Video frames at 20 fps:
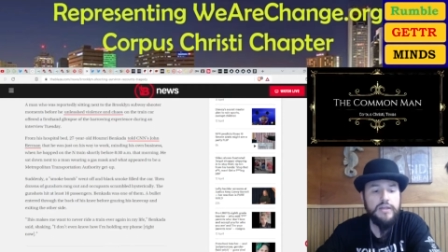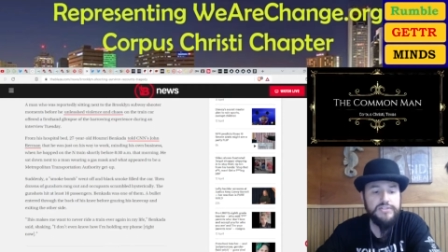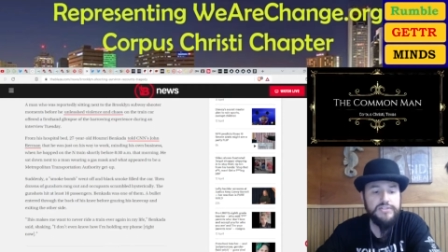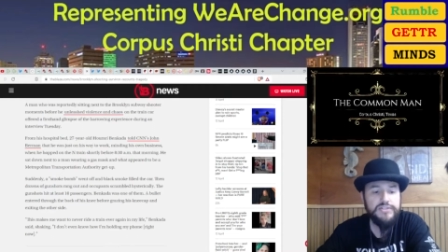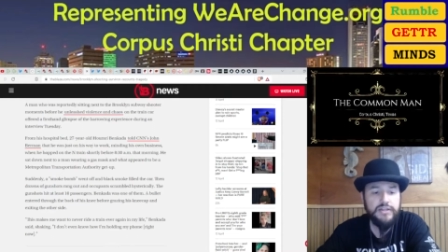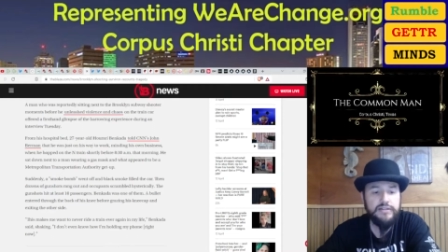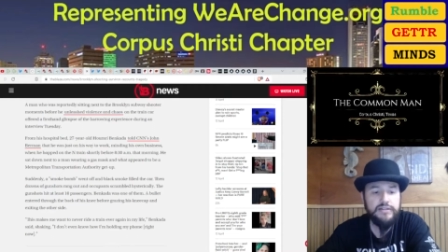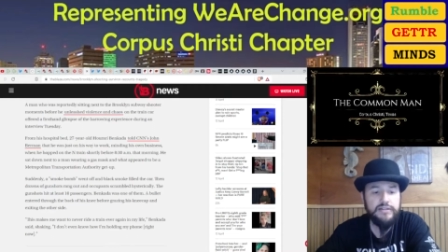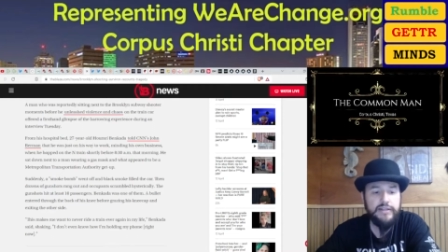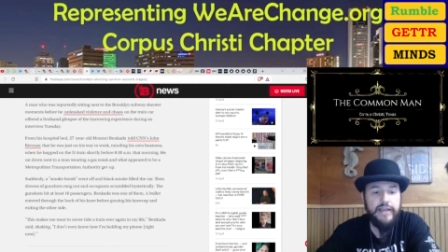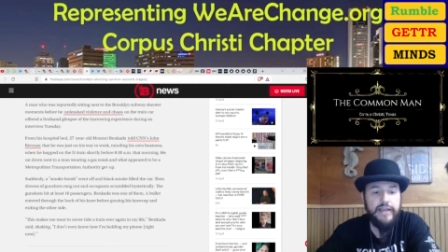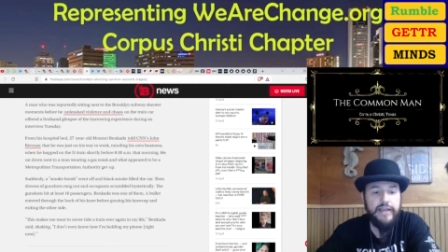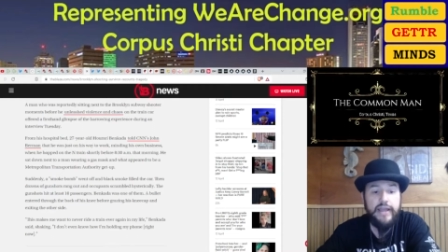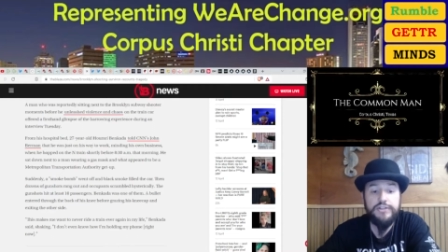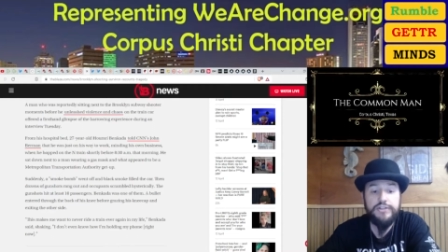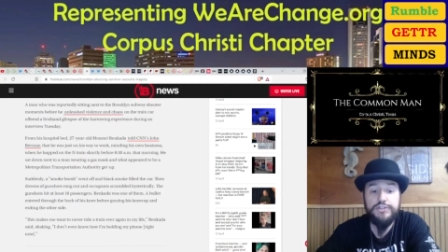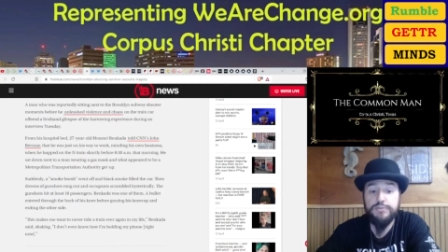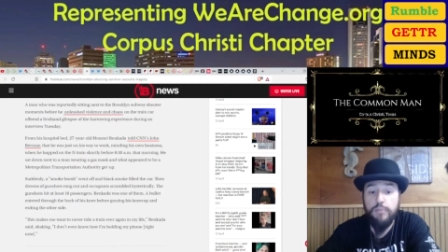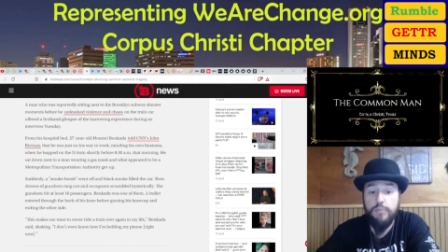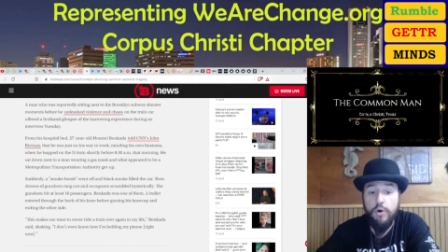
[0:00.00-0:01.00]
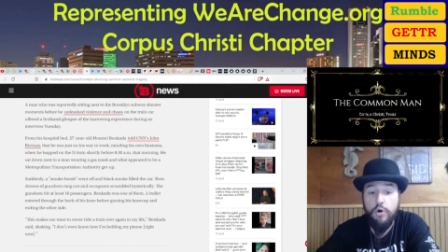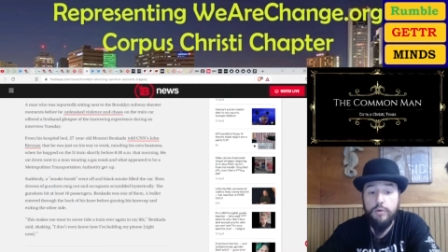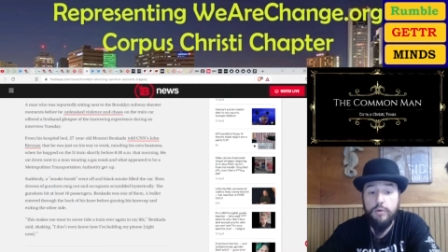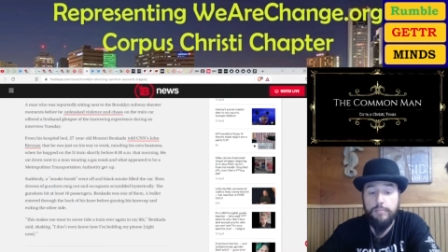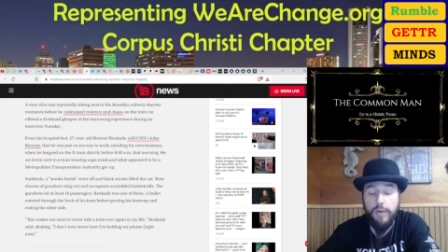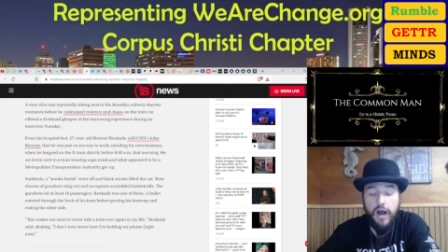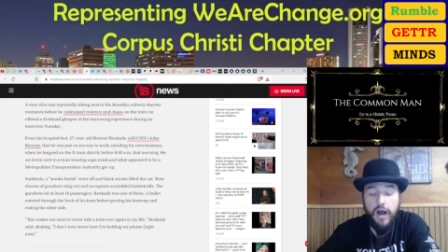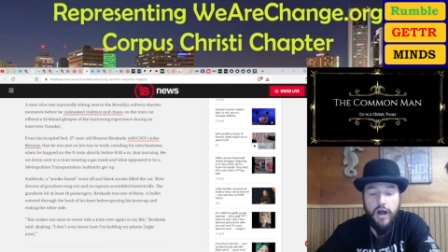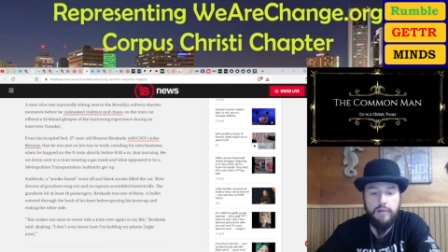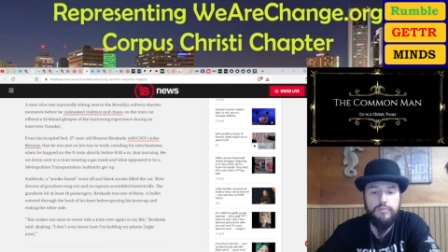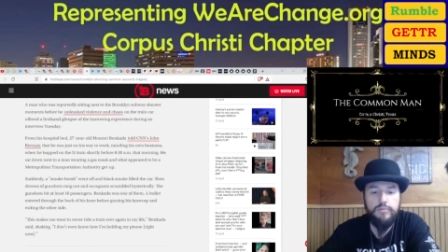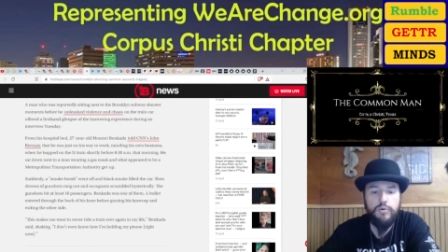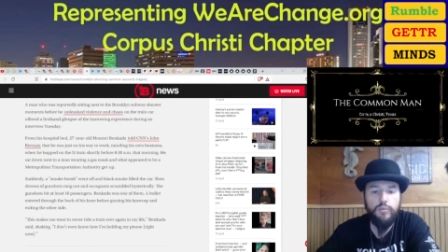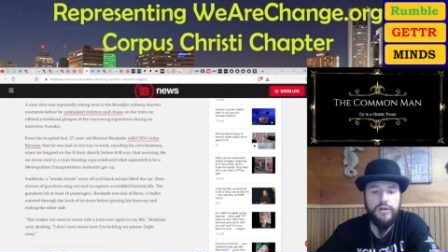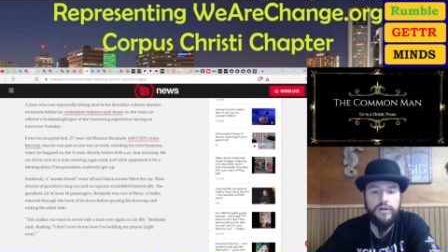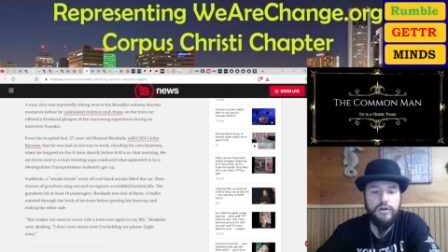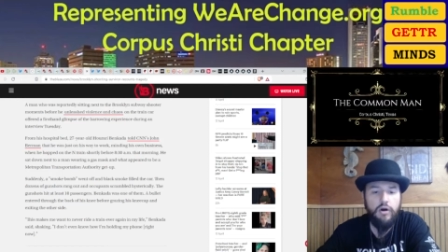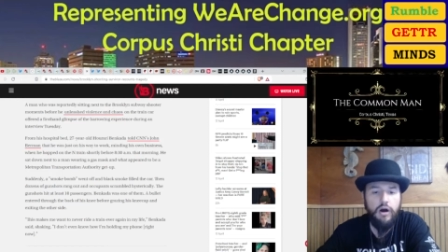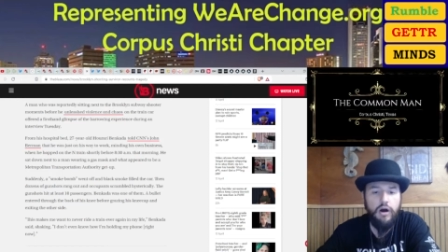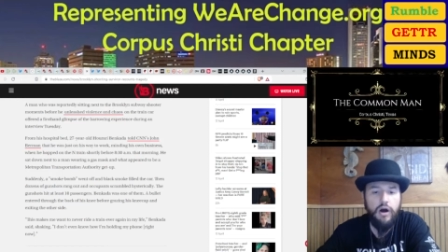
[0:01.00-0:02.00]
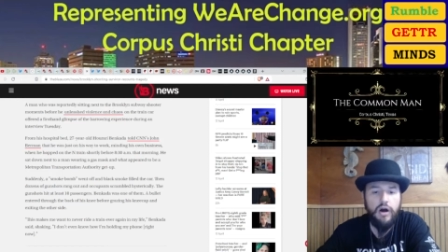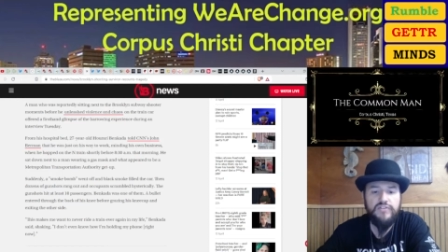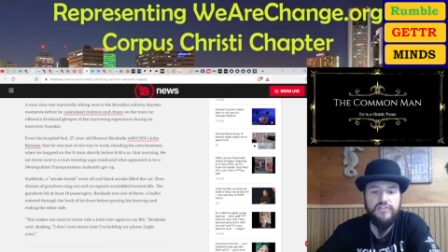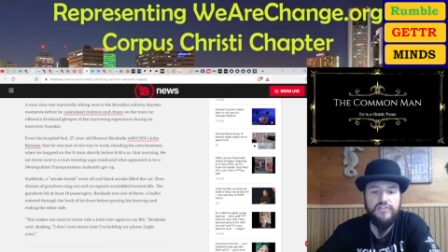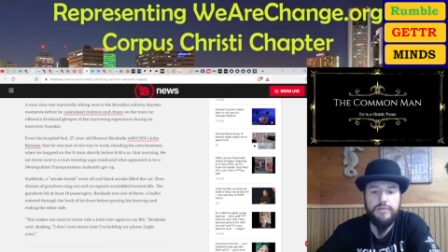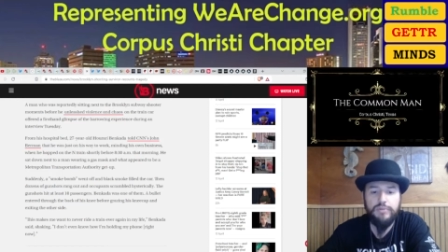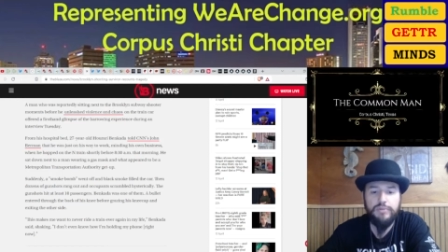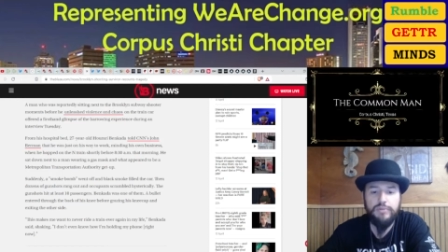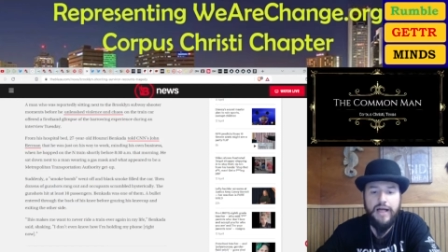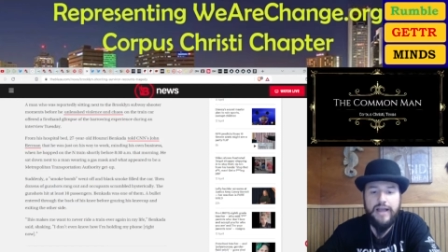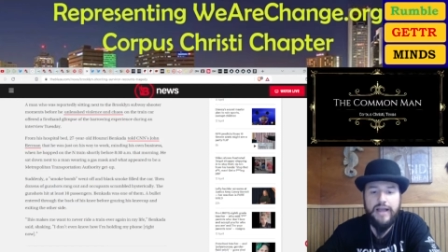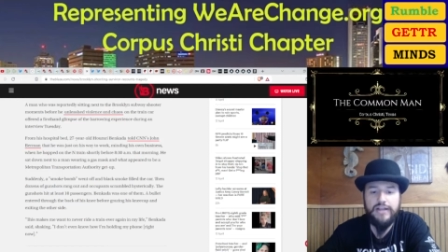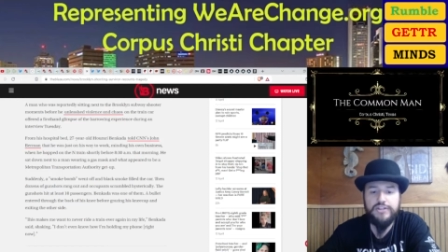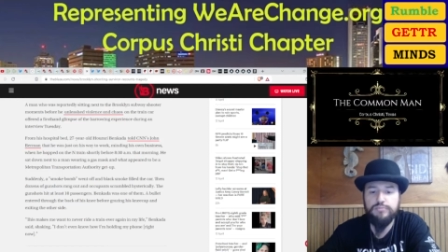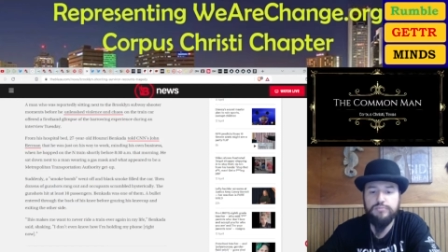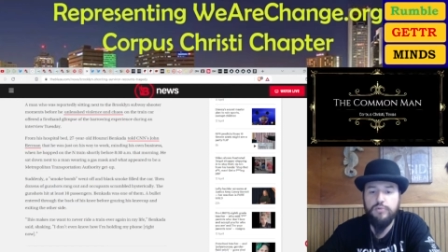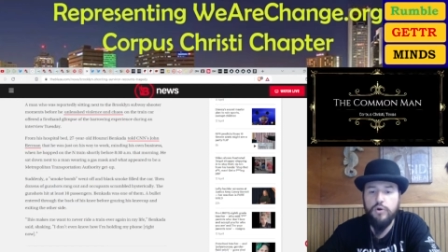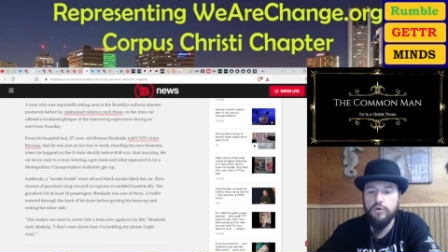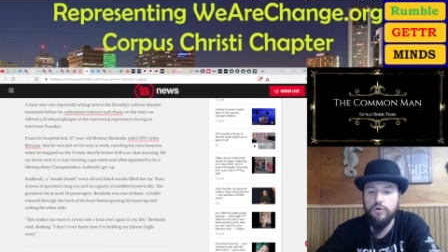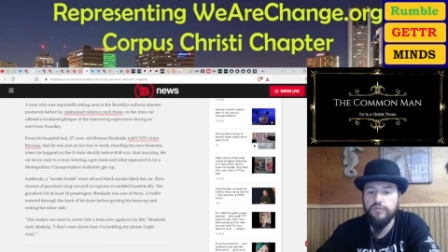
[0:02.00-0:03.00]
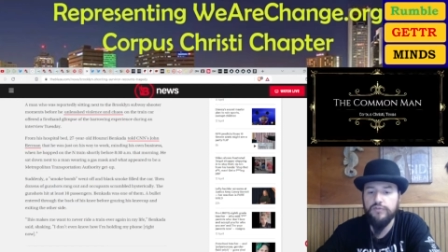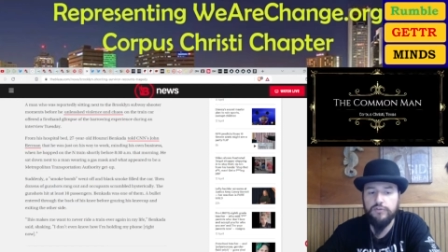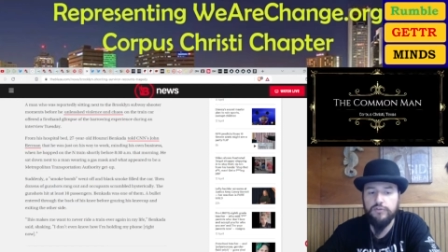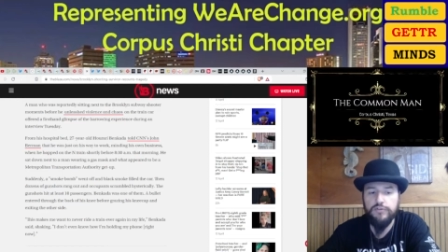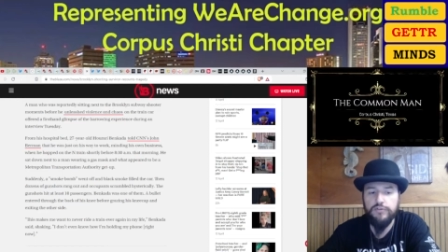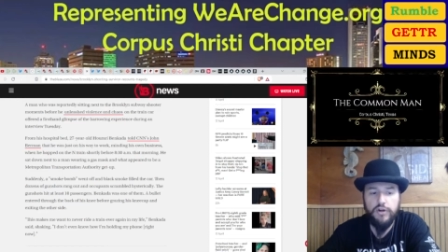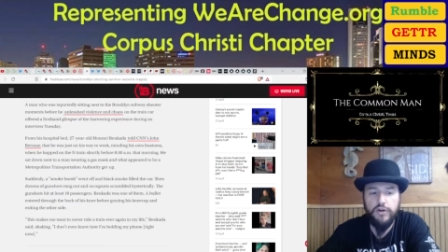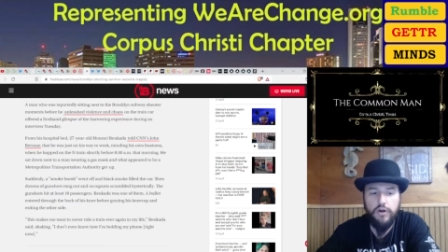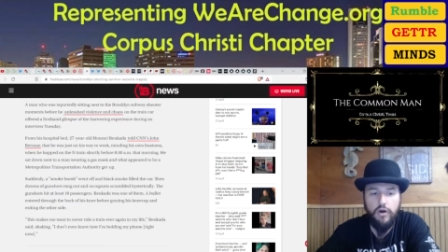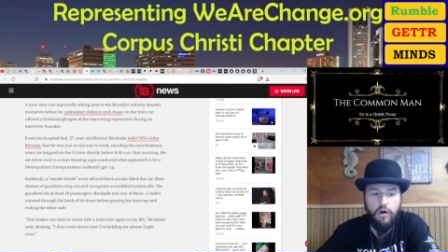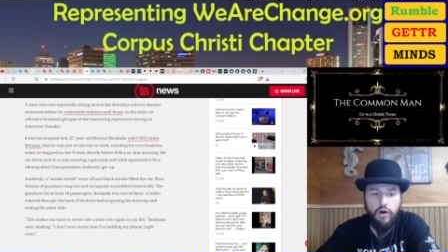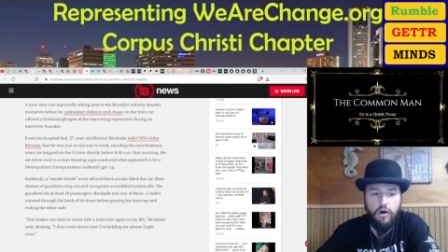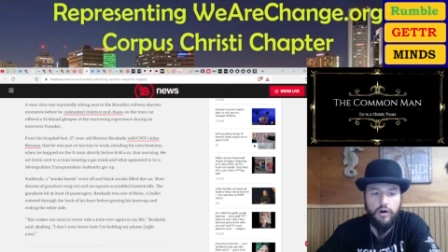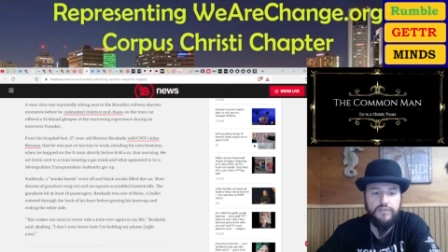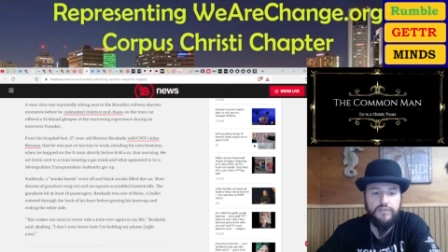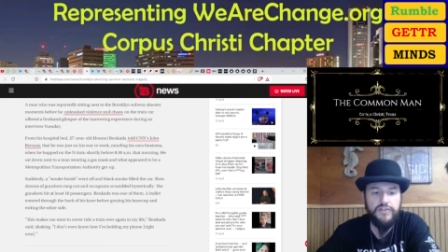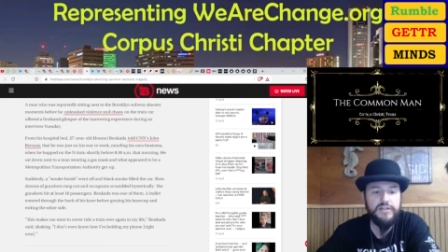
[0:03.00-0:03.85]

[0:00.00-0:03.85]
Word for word: Suddenly, a smoke bomb went off and black smoke filled the car.